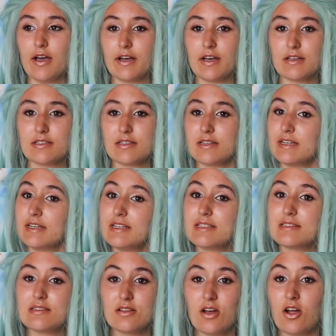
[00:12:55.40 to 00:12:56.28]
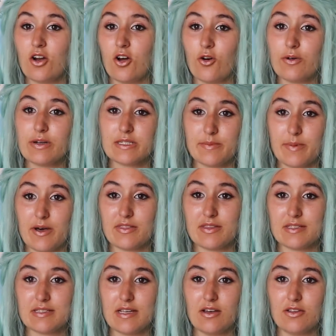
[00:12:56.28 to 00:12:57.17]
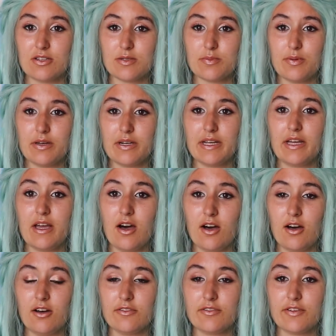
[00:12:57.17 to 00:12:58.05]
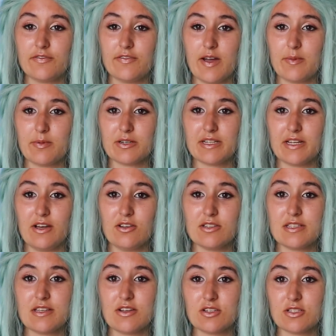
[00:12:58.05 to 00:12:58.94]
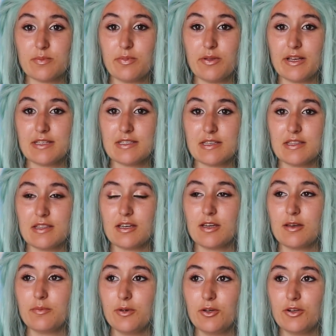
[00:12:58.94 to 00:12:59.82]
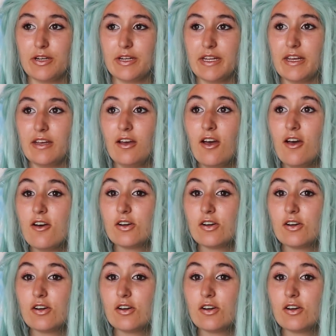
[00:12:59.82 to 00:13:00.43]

because it is not always about the tail. There's plenty of fabric tails and there's a place in the community